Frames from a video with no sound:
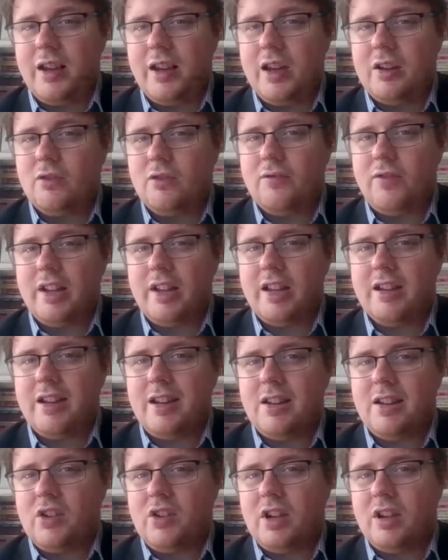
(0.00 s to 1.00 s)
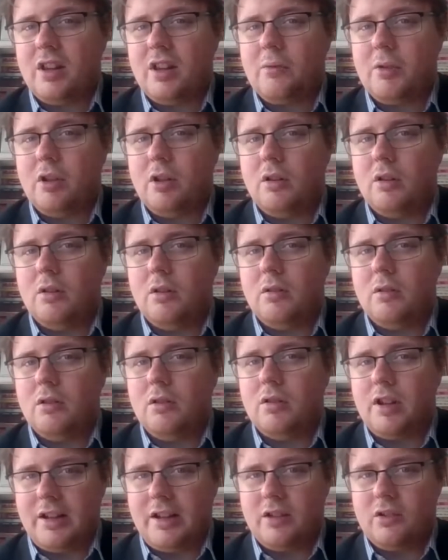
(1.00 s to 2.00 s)
I don't think it necessarily will
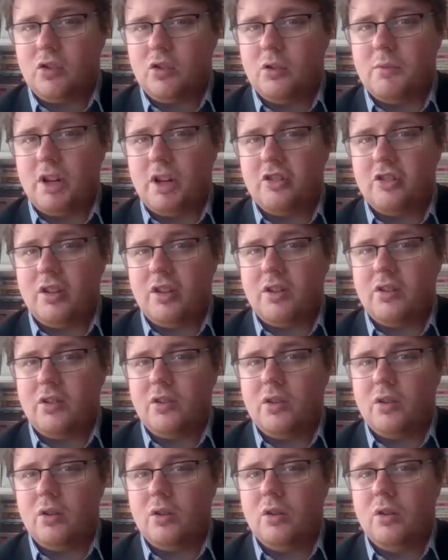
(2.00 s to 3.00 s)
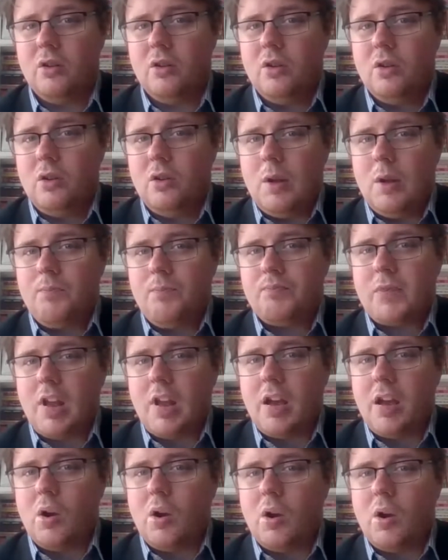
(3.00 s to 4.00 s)
link so much into
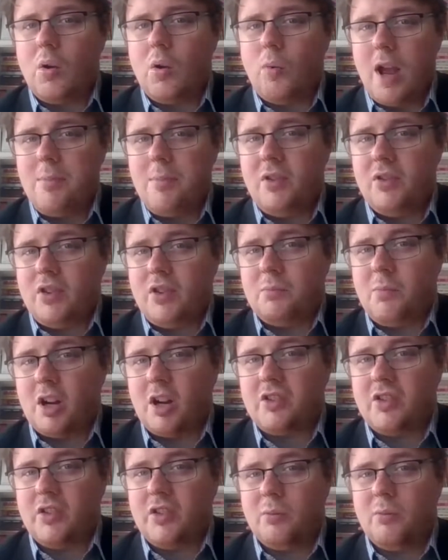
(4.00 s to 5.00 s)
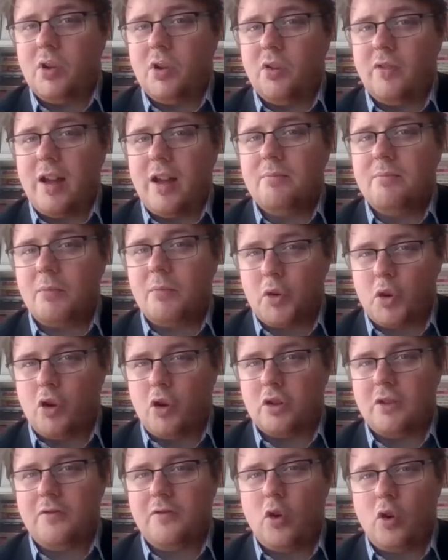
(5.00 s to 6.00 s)
uh, weapons as much as it will that
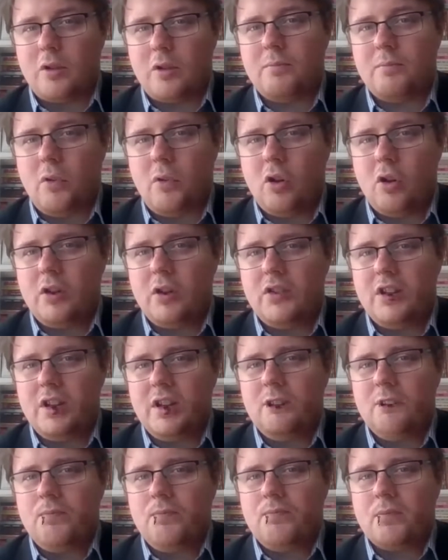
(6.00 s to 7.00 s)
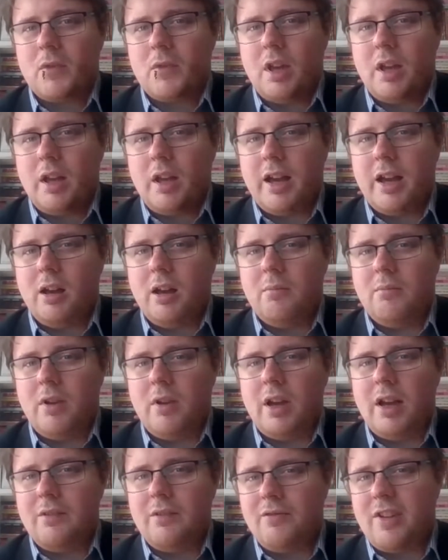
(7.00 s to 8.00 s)
broader foreign policy.
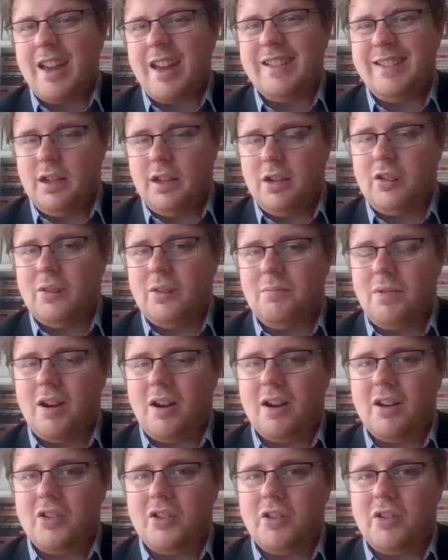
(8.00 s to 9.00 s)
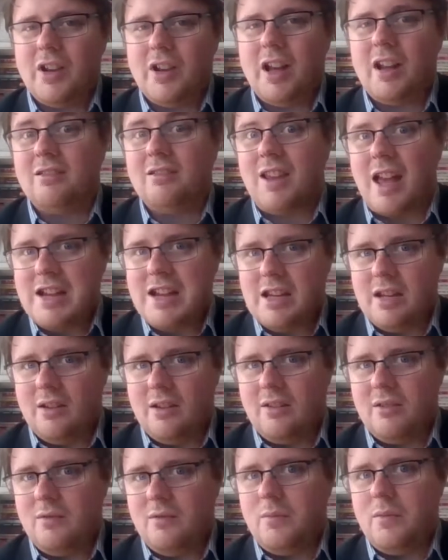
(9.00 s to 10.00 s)
Um, and the idea is in part to
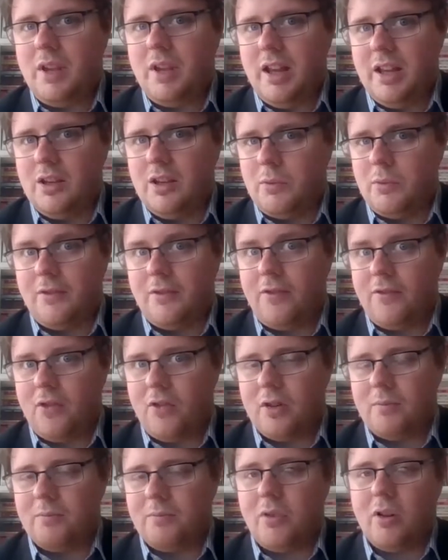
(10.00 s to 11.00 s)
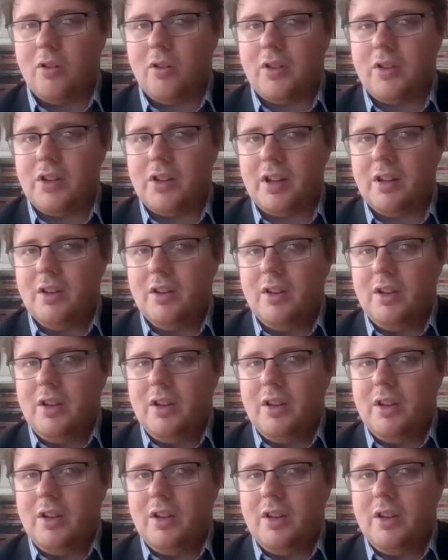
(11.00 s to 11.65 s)
align aid with foreign policy.